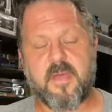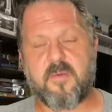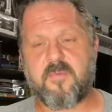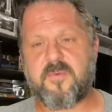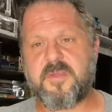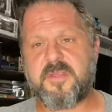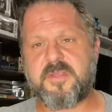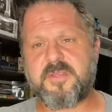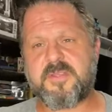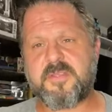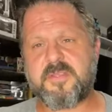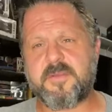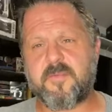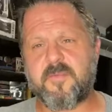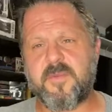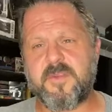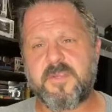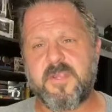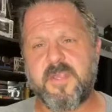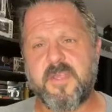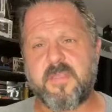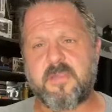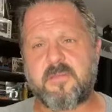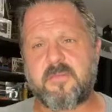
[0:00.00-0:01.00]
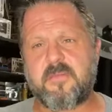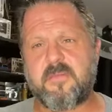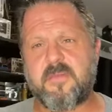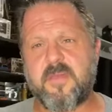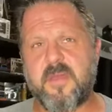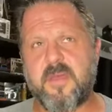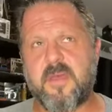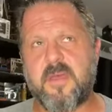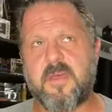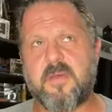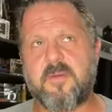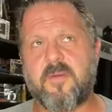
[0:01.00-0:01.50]
was originally
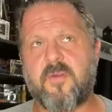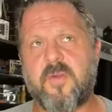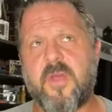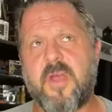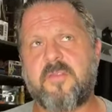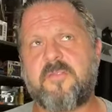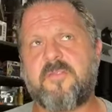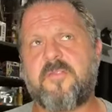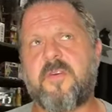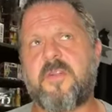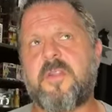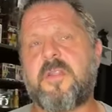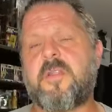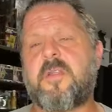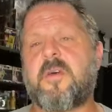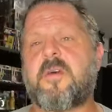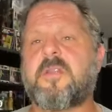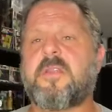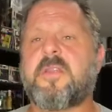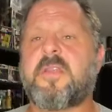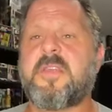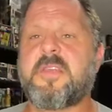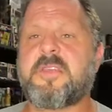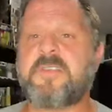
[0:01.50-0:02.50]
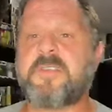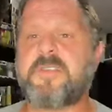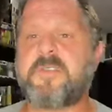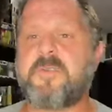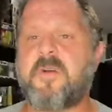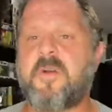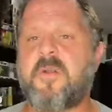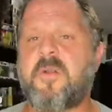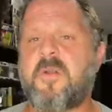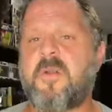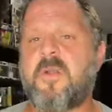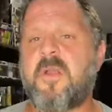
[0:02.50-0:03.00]
crowdfunded on
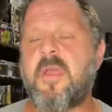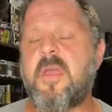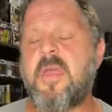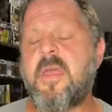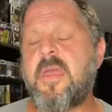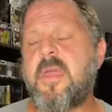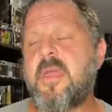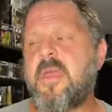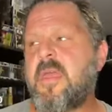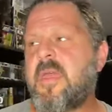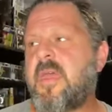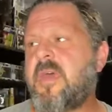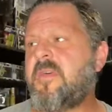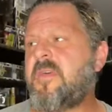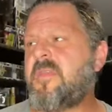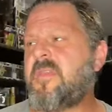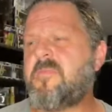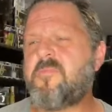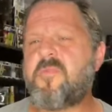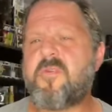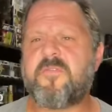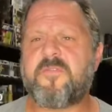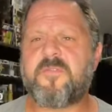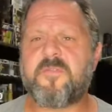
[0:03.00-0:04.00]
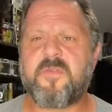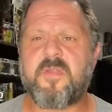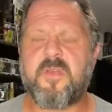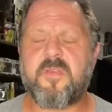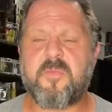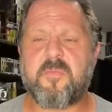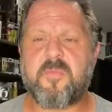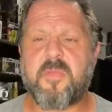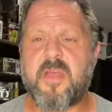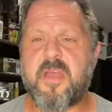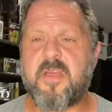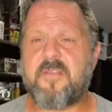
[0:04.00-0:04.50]
Kickstarter, and then they moved to another
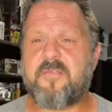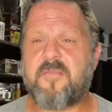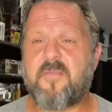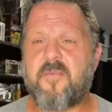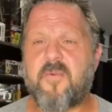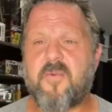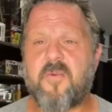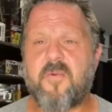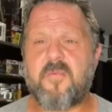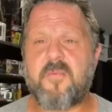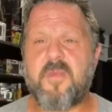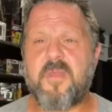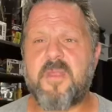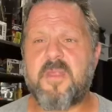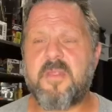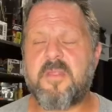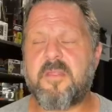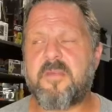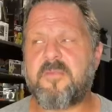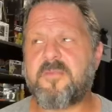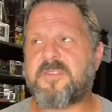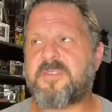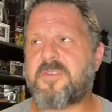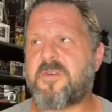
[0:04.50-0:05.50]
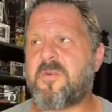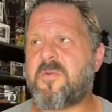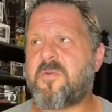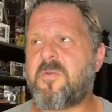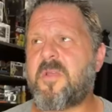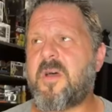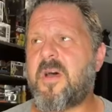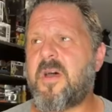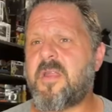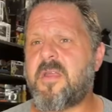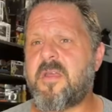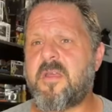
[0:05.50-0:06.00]
platform, and there was a whole
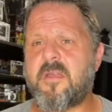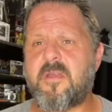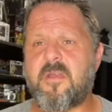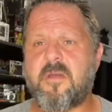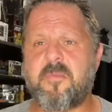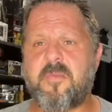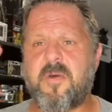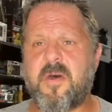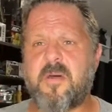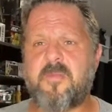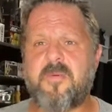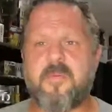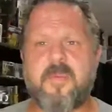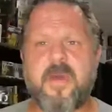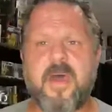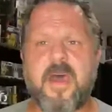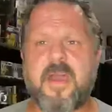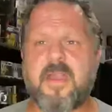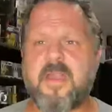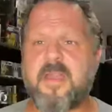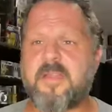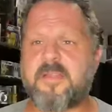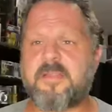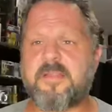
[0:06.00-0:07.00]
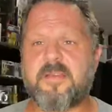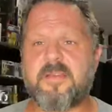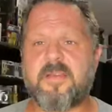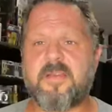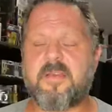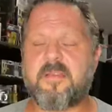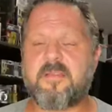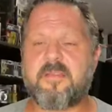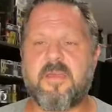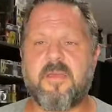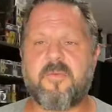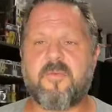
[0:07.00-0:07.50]
lot of hubbub about it.
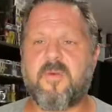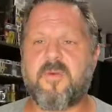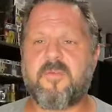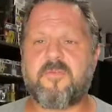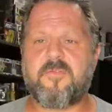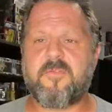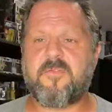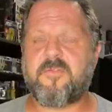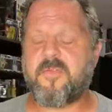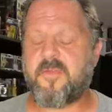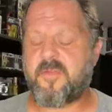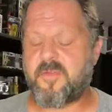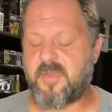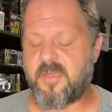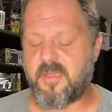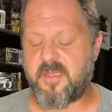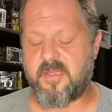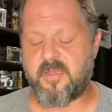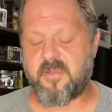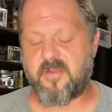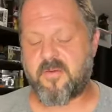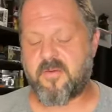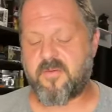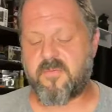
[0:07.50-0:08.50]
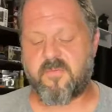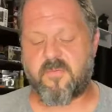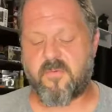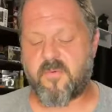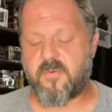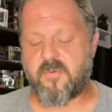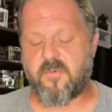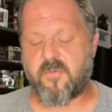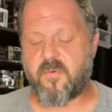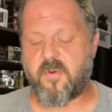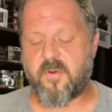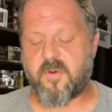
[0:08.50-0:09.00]
They weren't fulfilling or
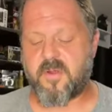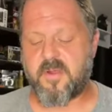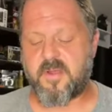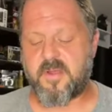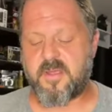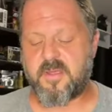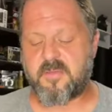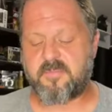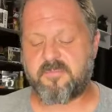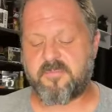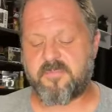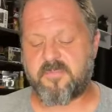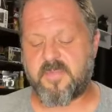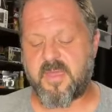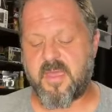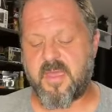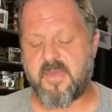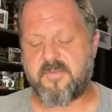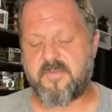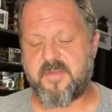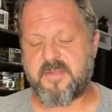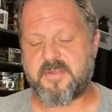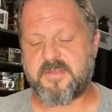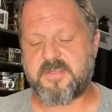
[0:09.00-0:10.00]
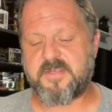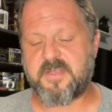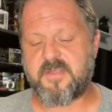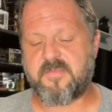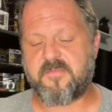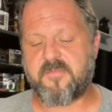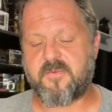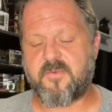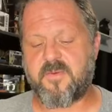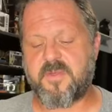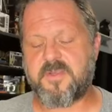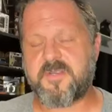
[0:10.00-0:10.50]
weren't going to have it see
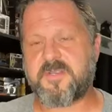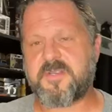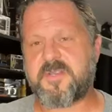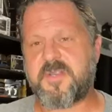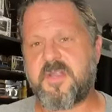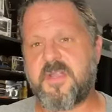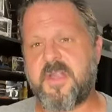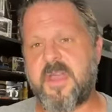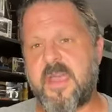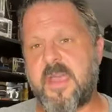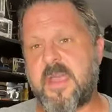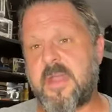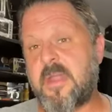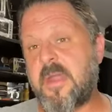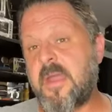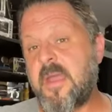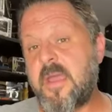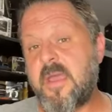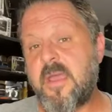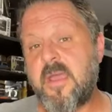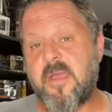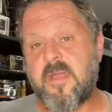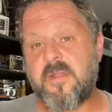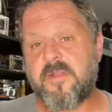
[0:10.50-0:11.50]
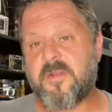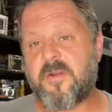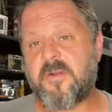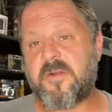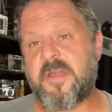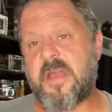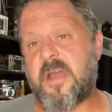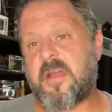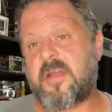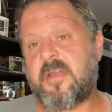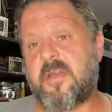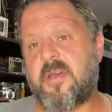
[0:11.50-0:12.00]
fruition, and turned
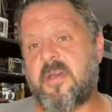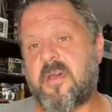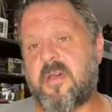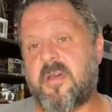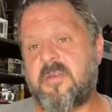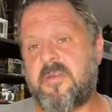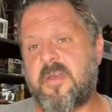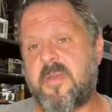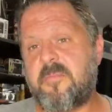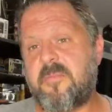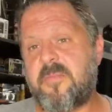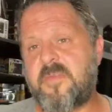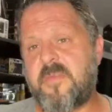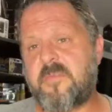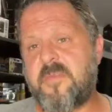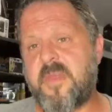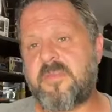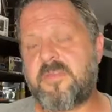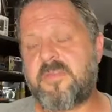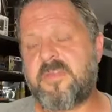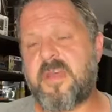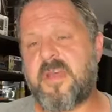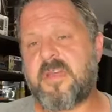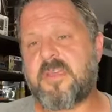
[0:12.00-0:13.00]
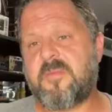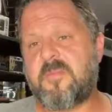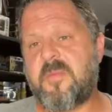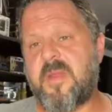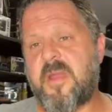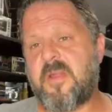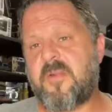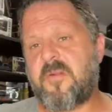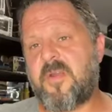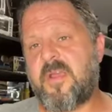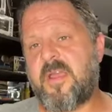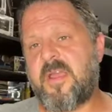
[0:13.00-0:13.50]
out they made the
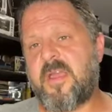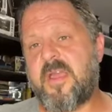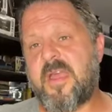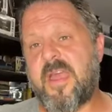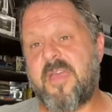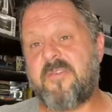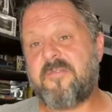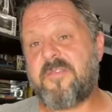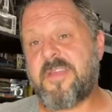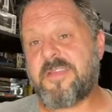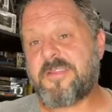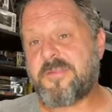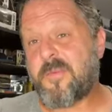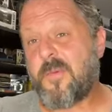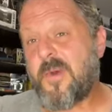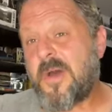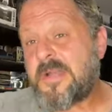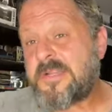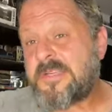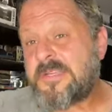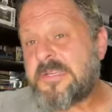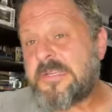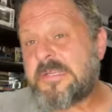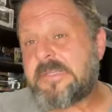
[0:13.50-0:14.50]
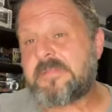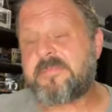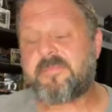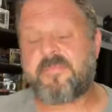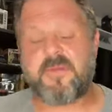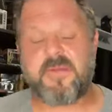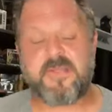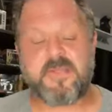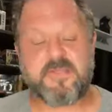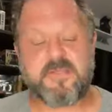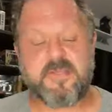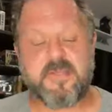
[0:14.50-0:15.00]
documentary. I have yet to watch it,
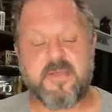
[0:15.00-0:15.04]
but